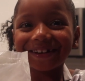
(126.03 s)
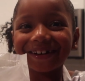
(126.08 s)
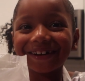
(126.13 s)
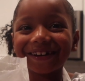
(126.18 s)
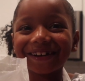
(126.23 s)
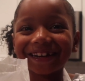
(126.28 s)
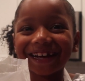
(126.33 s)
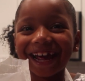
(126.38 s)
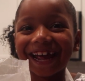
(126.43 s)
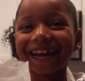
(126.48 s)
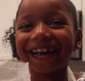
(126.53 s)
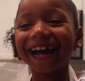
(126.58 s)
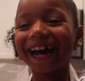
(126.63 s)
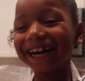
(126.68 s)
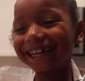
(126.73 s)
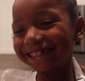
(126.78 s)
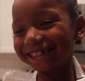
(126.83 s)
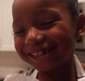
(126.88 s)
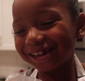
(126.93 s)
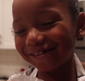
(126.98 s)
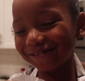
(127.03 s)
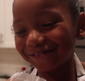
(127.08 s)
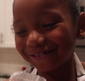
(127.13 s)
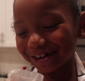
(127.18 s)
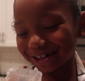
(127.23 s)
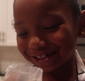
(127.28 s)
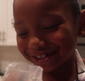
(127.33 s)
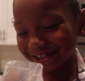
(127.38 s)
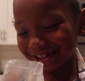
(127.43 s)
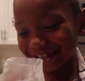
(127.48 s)
Okay, guys, the
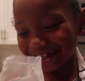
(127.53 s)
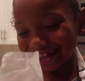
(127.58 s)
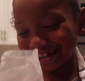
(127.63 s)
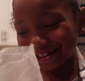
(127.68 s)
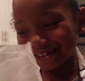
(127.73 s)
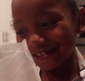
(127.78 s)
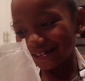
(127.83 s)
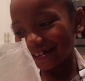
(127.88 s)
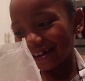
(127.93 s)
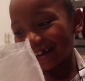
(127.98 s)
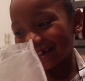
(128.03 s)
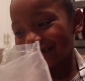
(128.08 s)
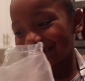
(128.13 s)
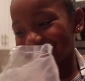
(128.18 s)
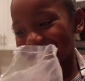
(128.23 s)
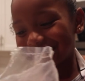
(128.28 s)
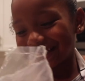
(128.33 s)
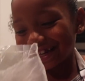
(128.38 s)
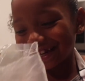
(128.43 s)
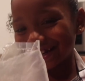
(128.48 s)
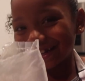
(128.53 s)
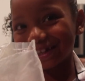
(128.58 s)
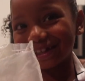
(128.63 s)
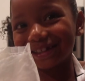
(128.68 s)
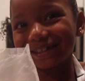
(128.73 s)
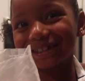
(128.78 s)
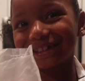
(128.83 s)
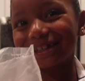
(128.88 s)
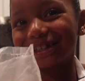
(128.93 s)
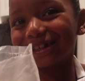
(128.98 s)
first thing you guys need
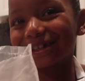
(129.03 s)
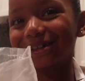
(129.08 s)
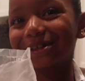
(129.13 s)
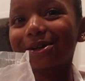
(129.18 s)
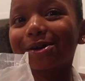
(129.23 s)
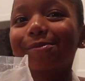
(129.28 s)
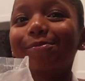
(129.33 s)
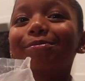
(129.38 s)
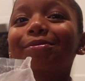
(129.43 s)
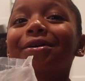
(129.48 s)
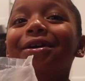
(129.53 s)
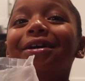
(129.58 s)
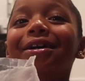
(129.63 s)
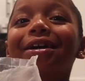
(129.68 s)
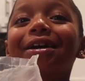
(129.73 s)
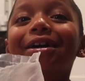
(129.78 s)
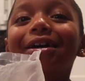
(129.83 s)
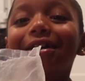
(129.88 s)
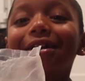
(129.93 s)
is to put